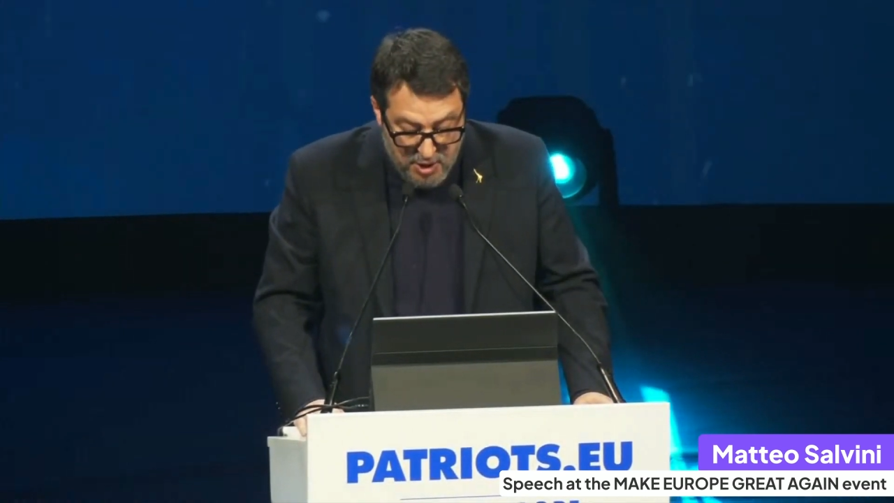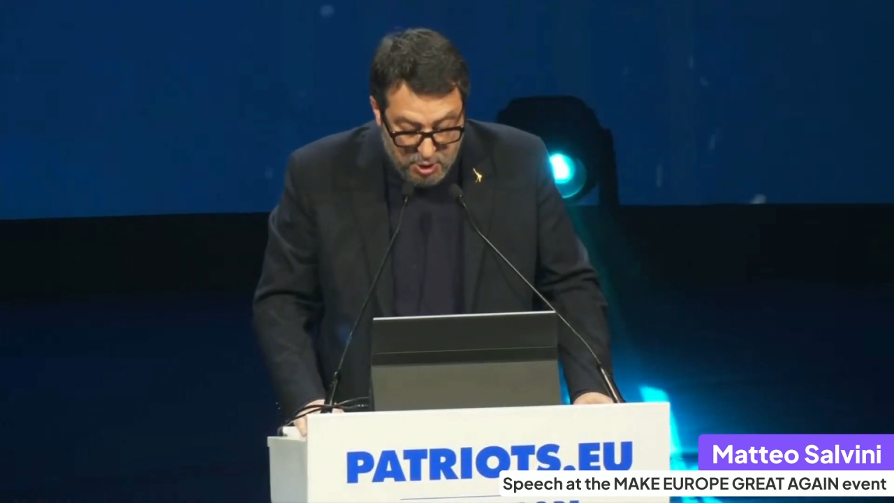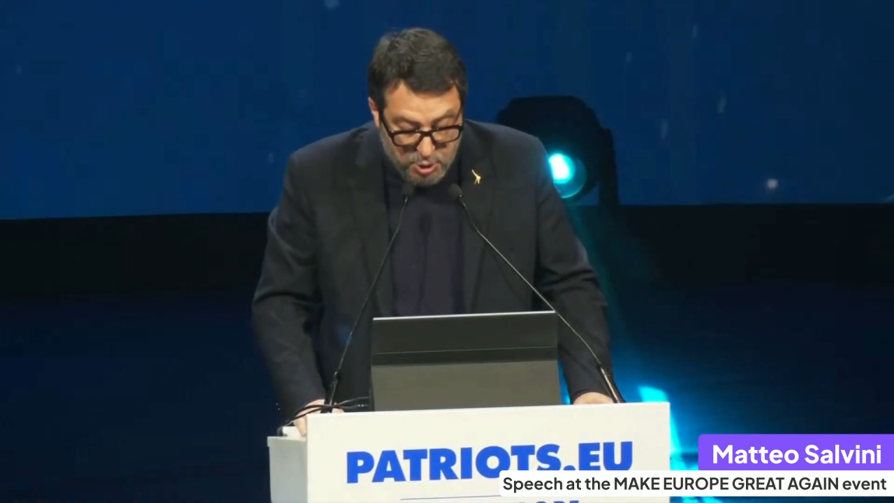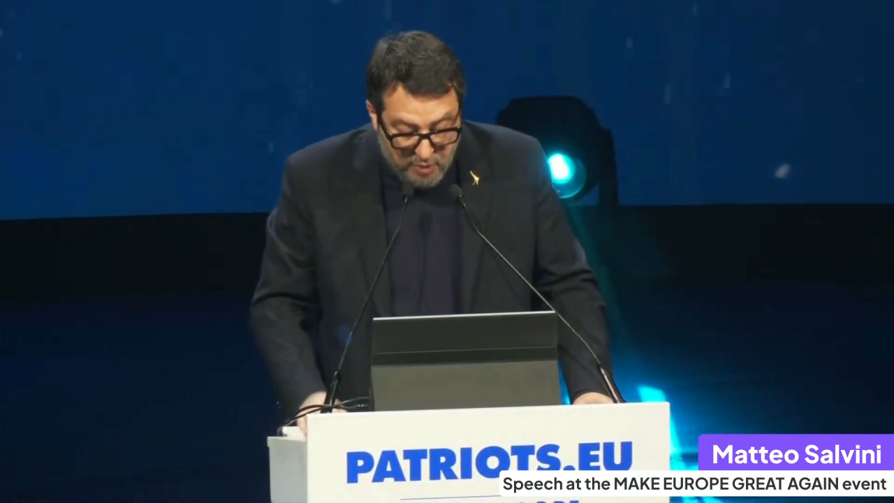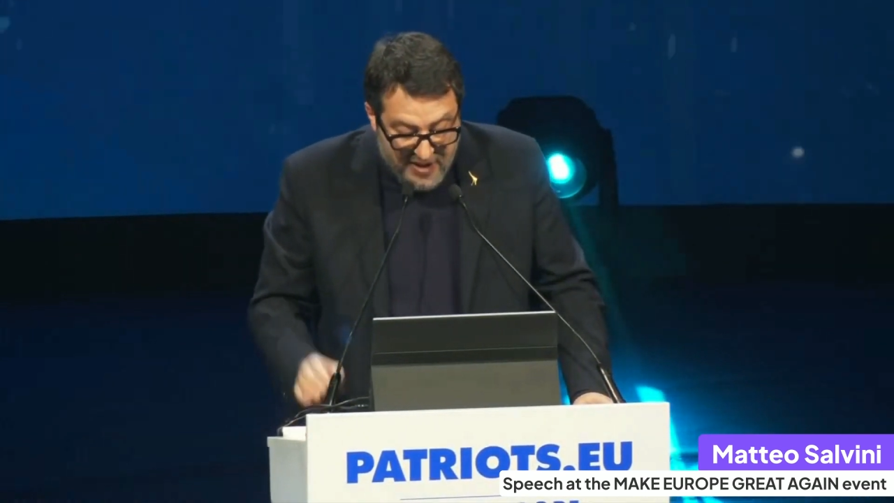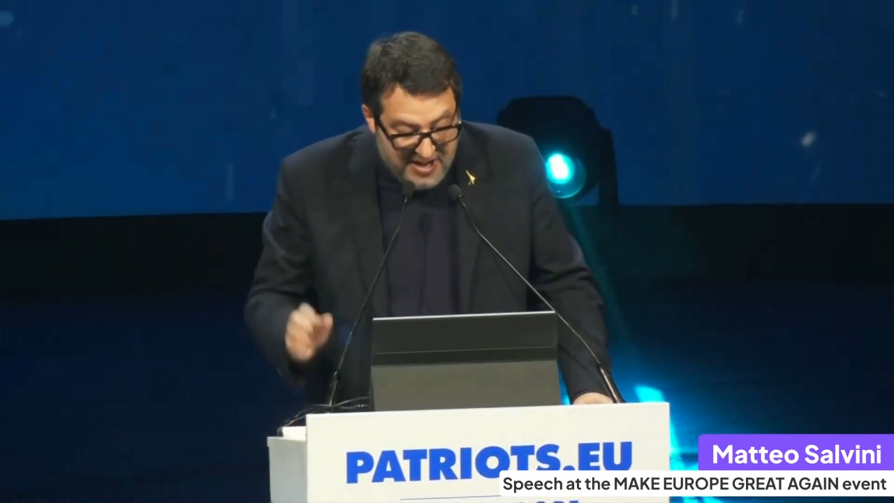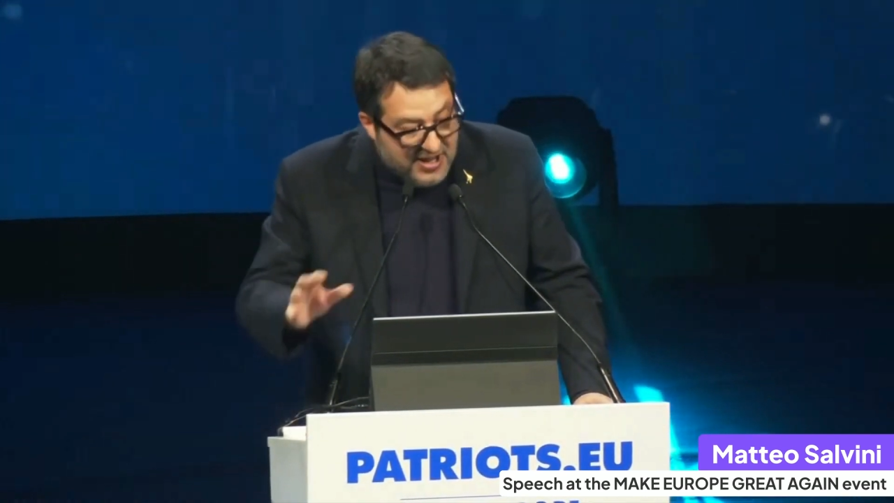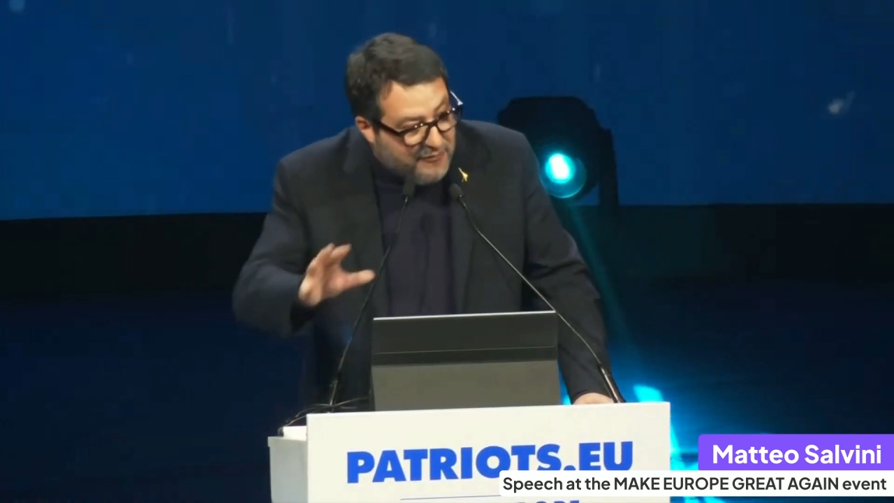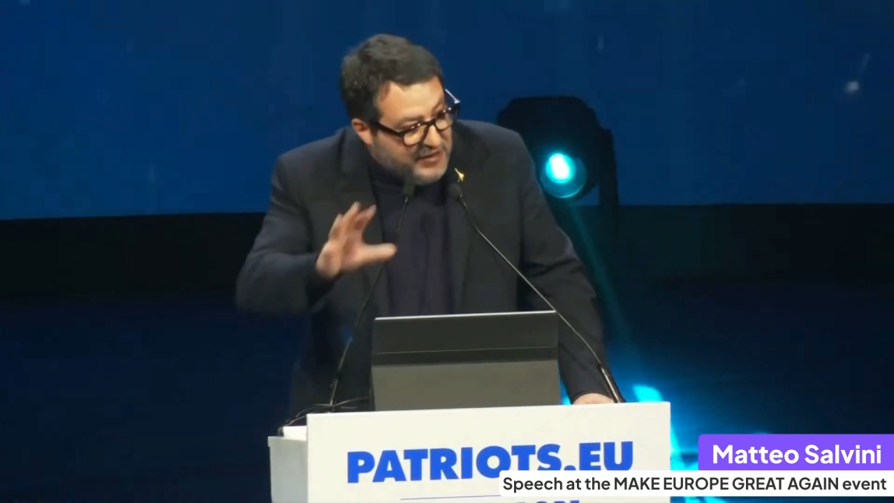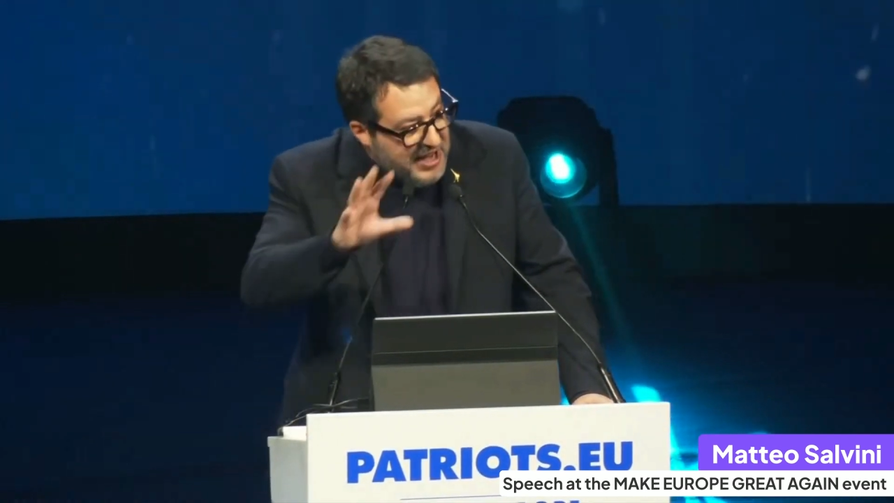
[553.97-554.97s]
You must
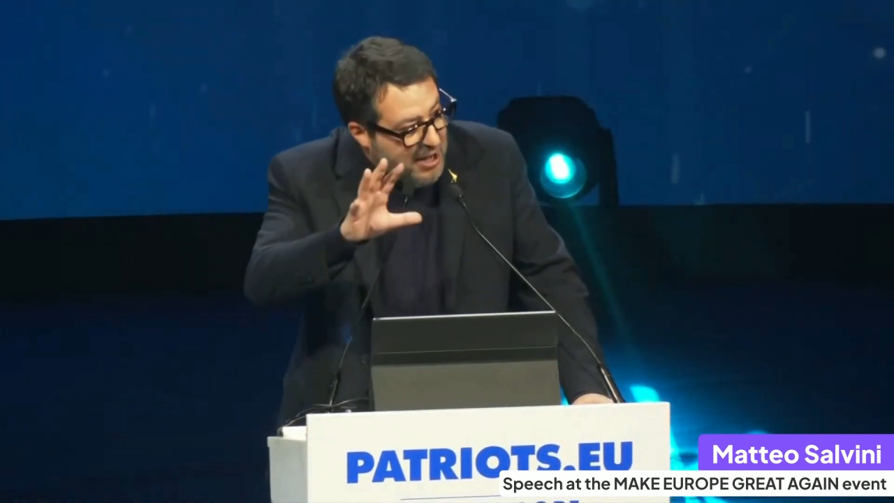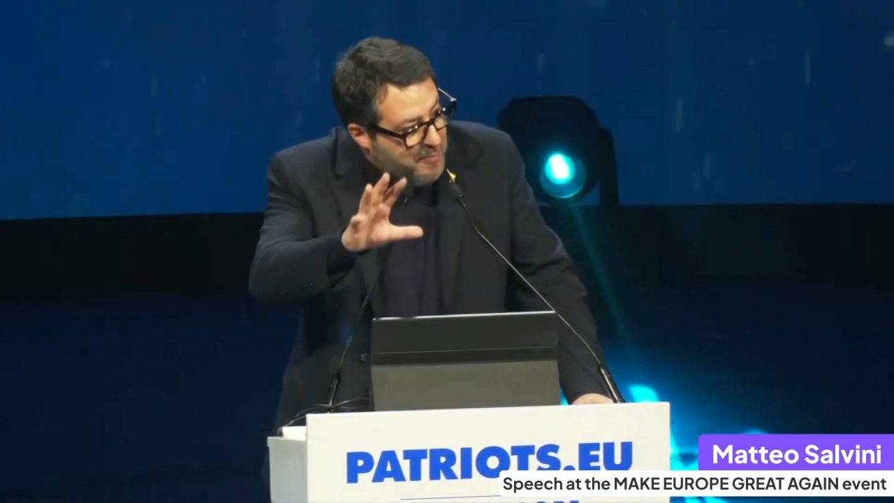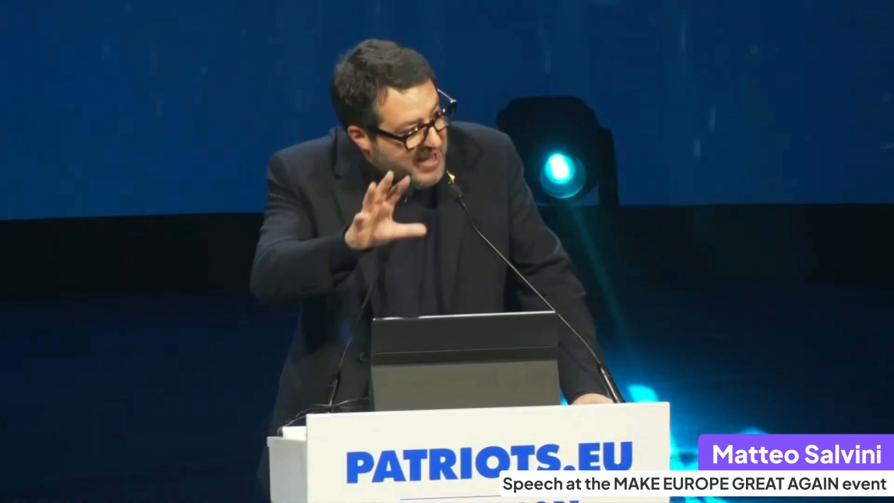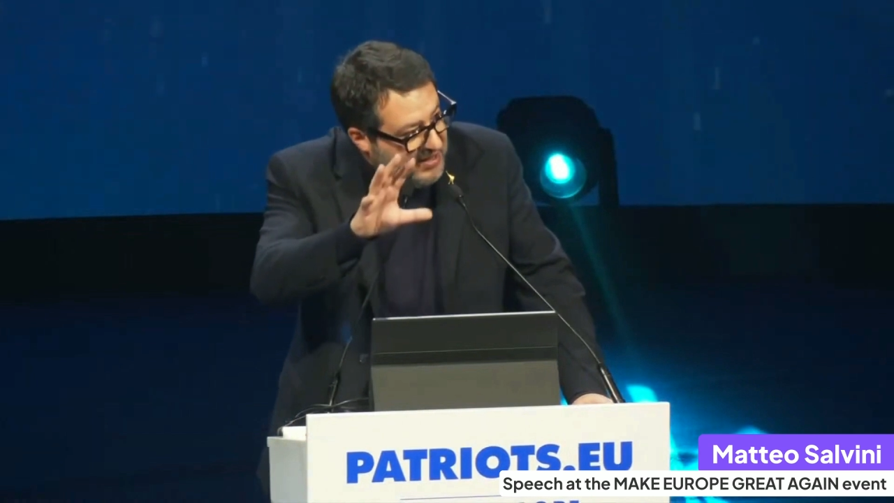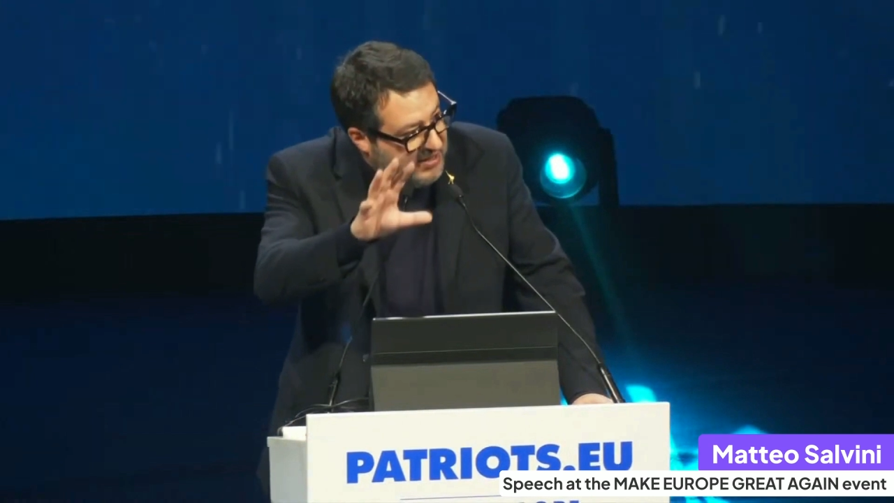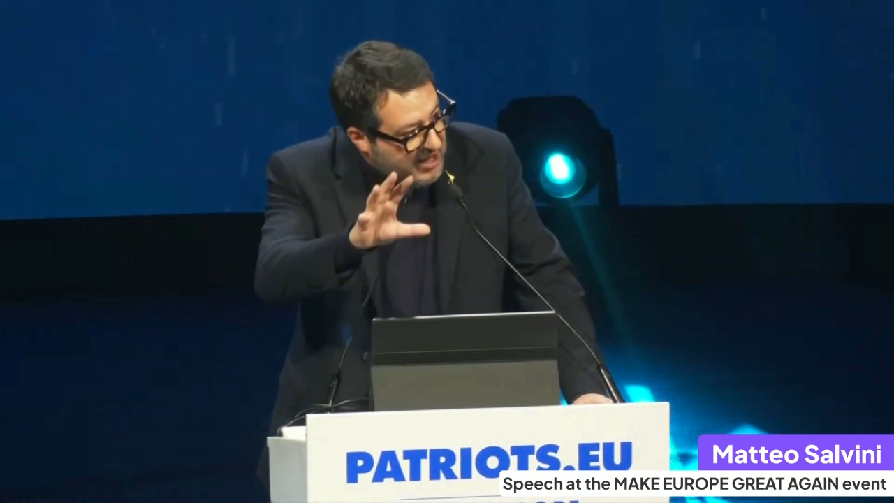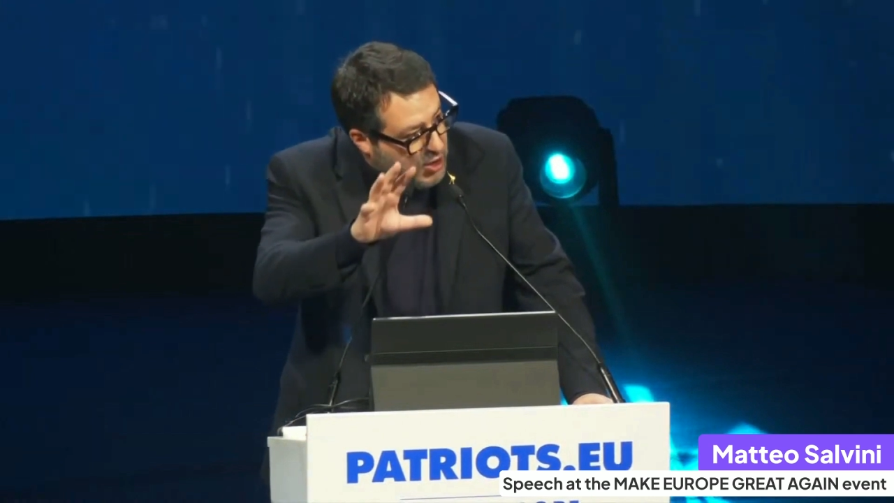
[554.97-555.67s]
finally choose.